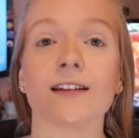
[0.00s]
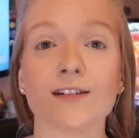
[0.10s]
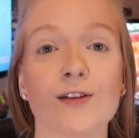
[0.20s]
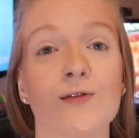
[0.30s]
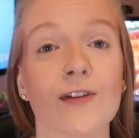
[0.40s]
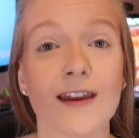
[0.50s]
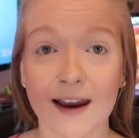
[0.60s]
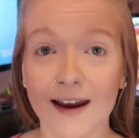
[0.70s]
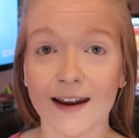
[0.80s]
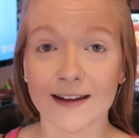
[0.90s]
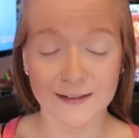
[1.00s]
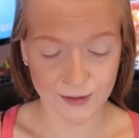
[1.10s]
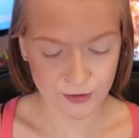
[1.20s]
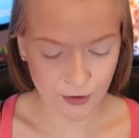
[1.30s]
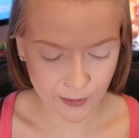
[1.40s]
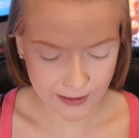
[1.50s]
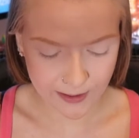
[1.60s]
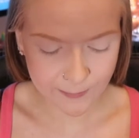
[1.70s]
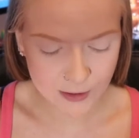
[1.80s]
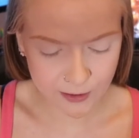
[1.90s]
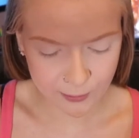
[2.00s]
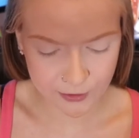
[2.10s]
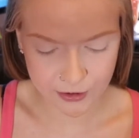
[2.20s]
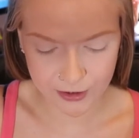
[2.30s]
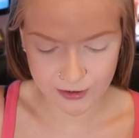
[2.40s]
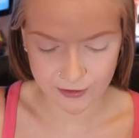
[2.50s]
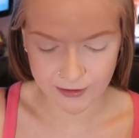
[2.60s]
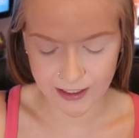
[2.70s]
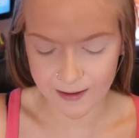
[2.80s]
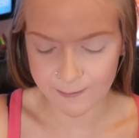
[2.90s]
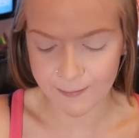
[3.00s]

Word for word: into the eyes. So I am gonna put just on a